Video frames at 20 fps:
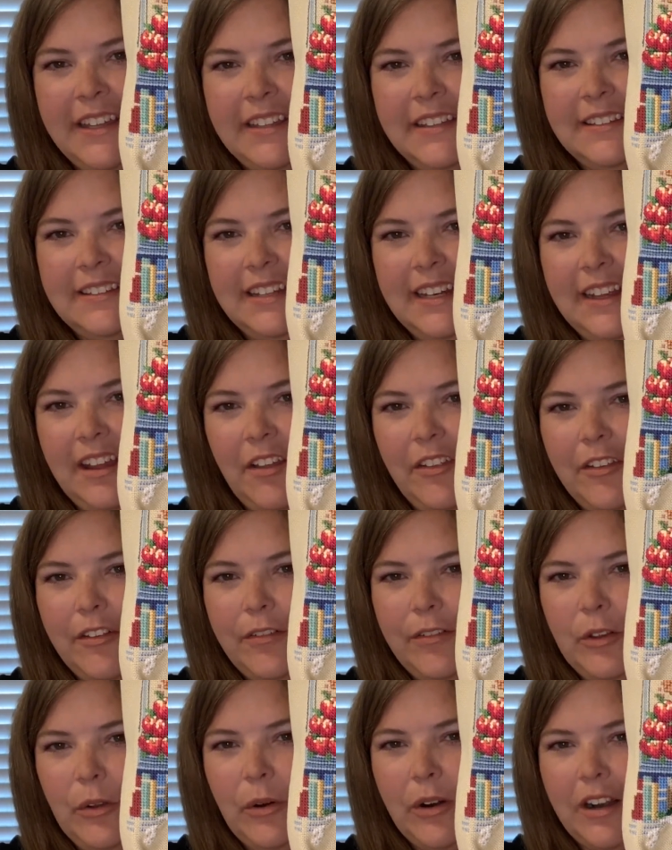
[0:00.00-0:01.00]
Sitting on the
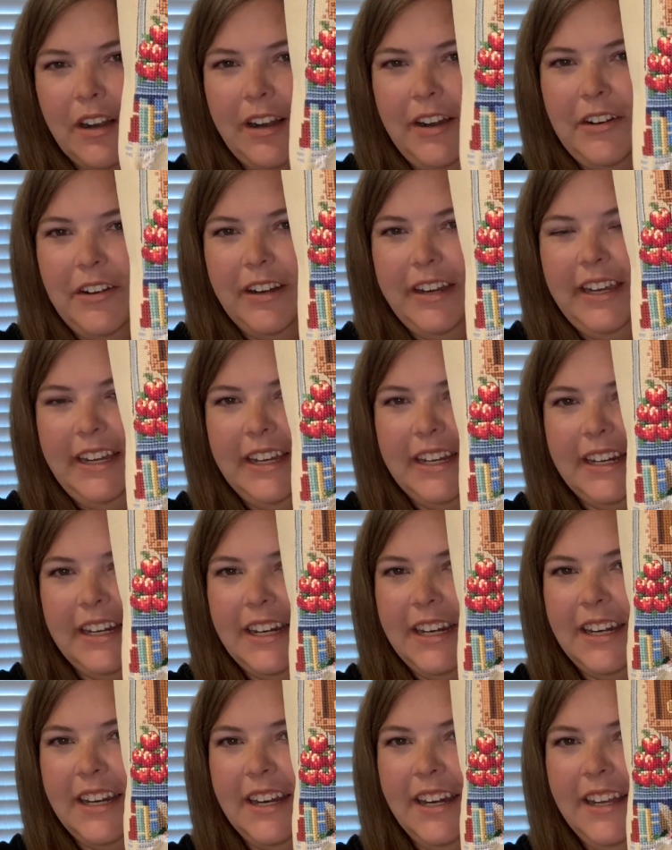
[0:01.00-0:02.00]
floor under
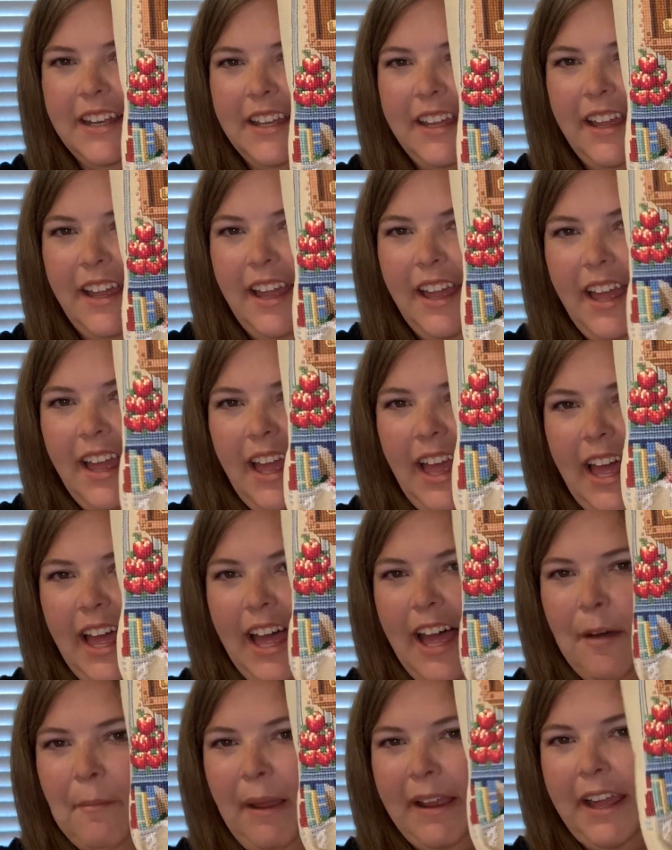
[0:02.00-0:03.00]
here.
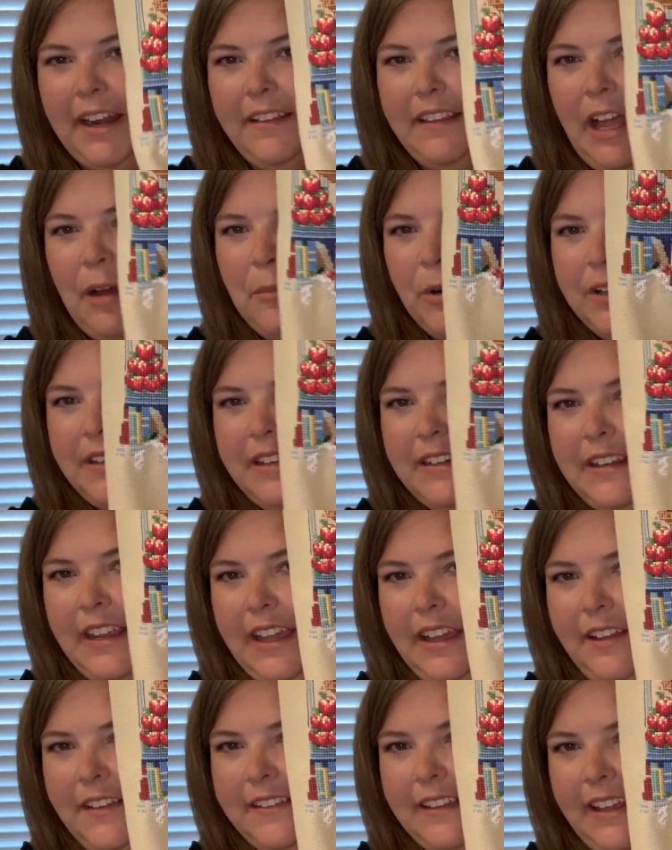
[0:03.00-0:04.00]
I got a lot more
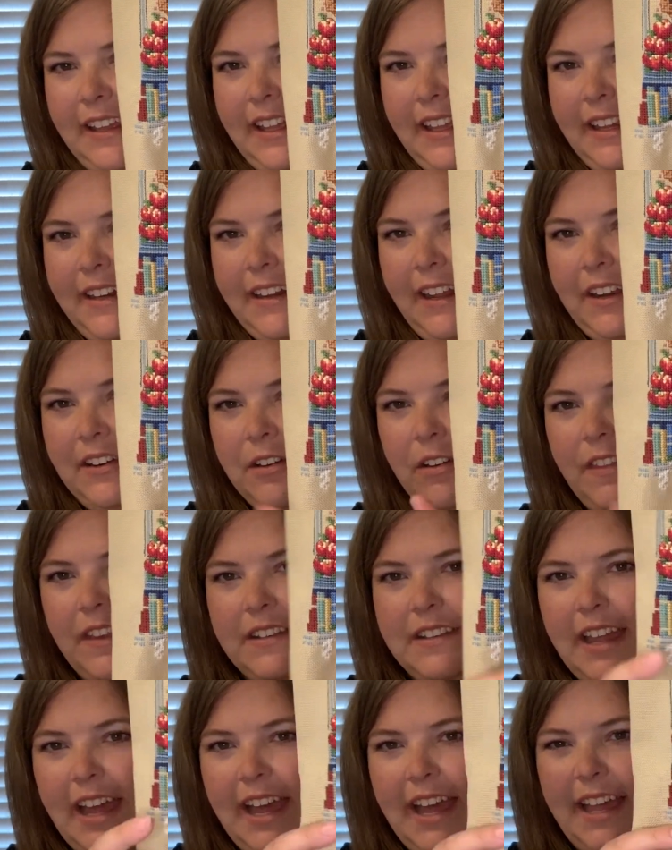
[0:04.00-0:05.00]
details in under the
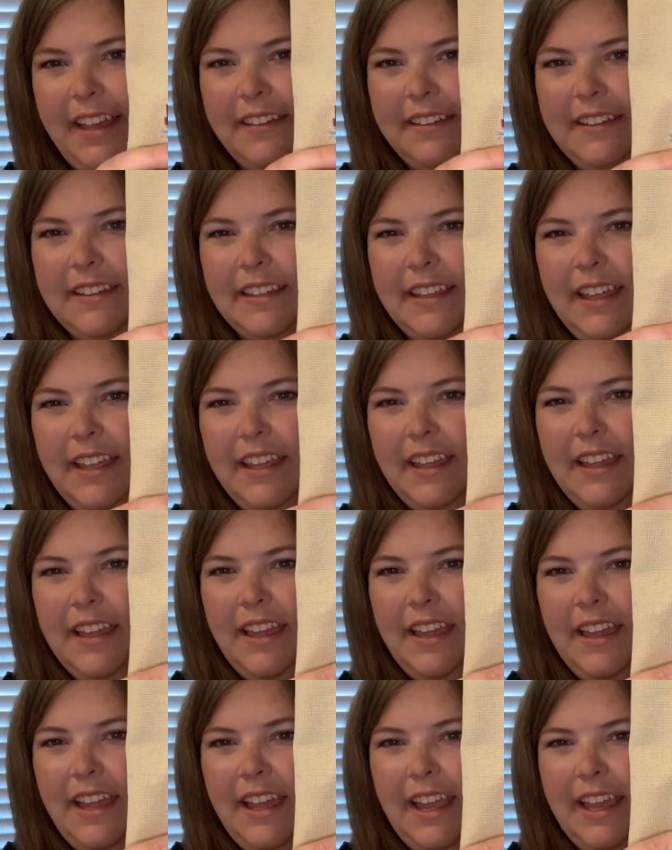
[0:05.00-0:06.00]
desk
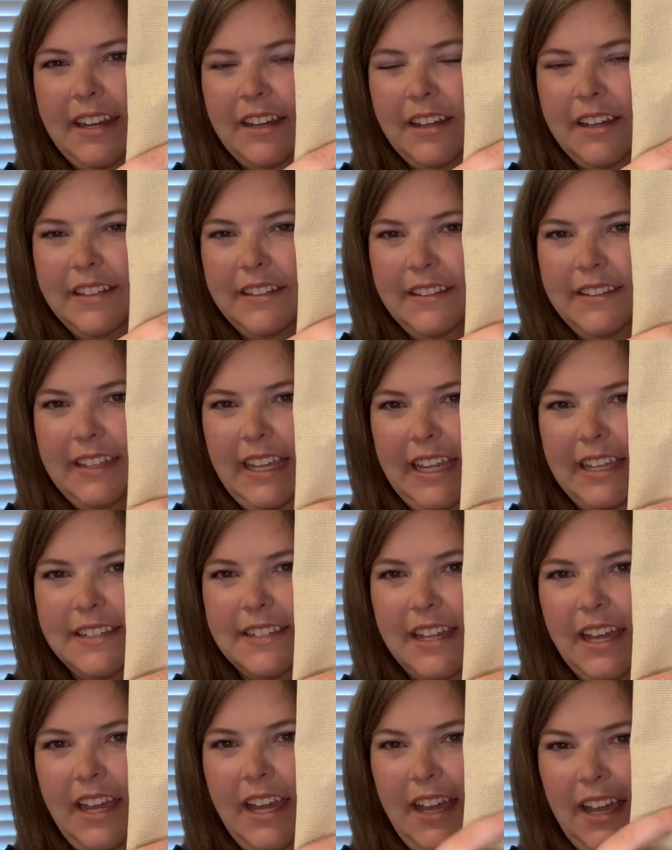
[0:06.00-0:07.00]
and on
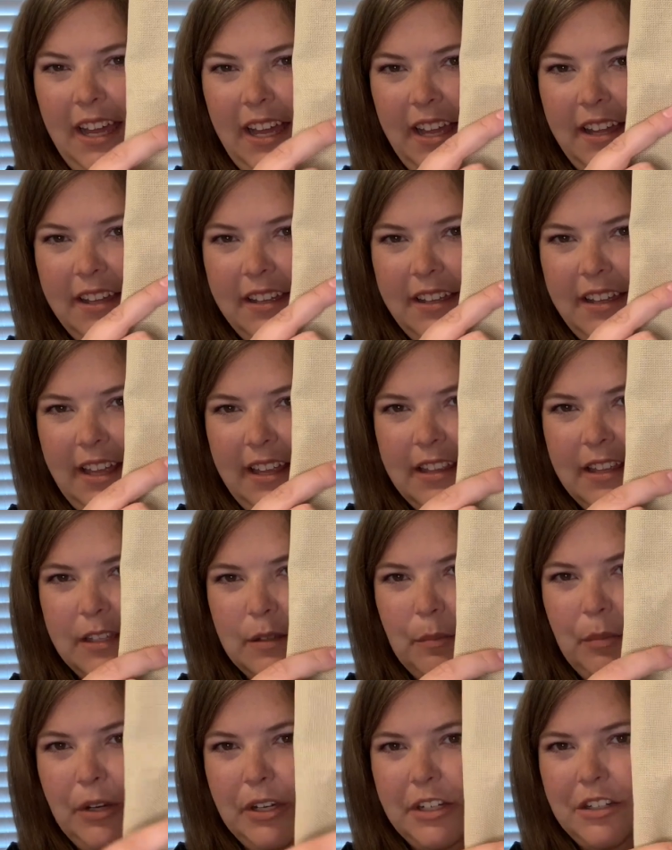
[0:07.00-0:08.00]
Santa and this
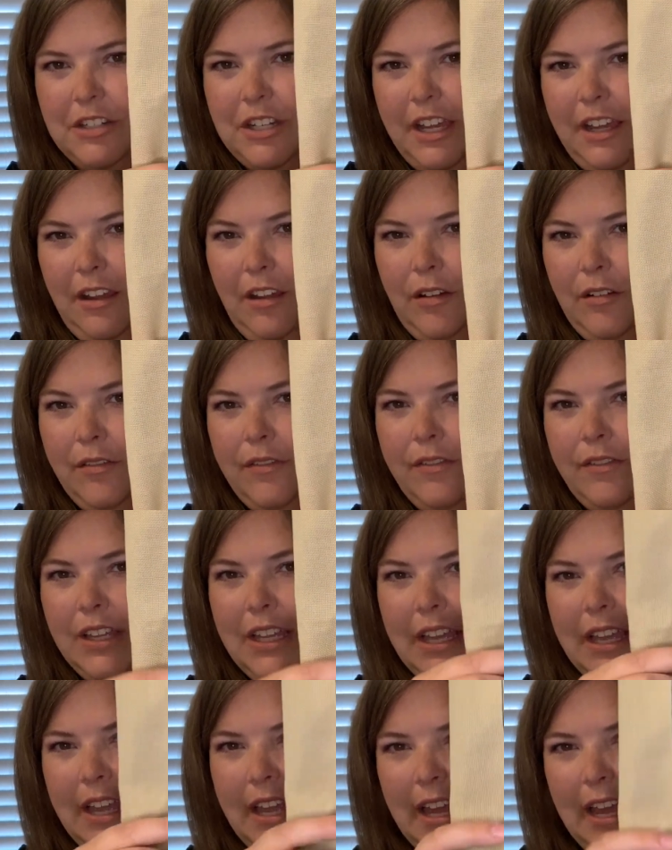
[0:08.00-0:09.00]
bookshelf.
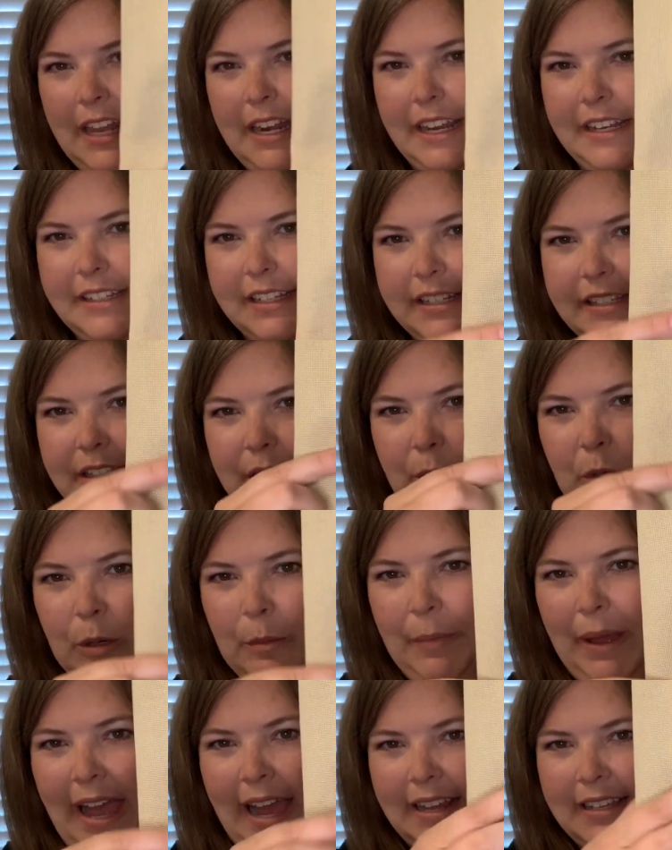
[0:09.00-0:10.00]
And I did some more
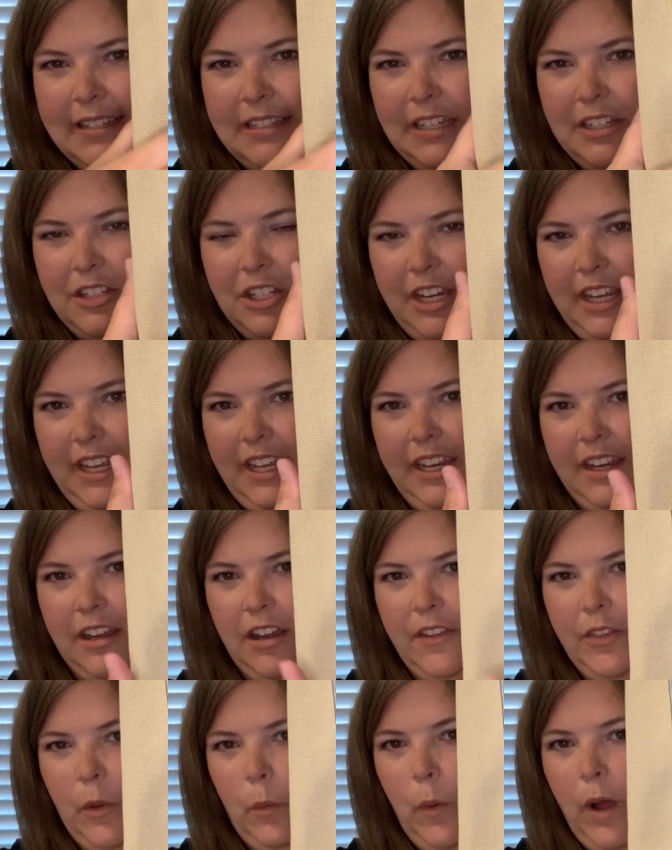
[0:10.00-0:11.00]
back stitching
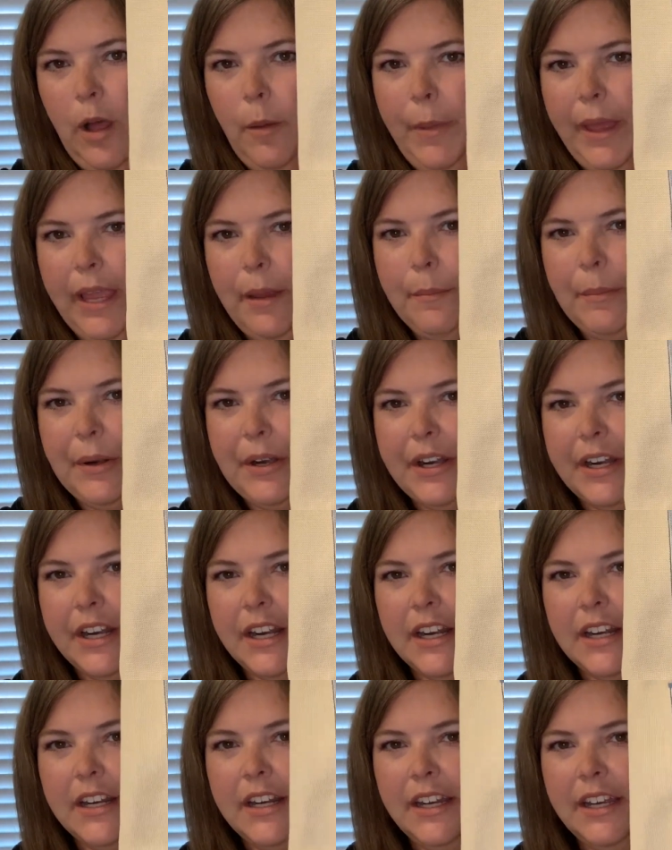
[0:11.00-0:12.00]
on the
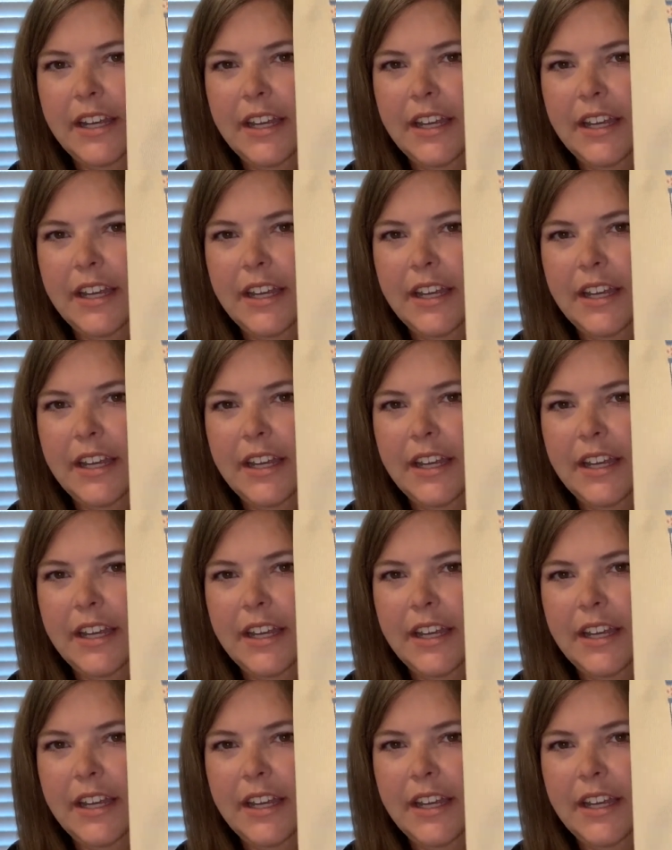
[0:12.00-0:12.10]
wallpaper.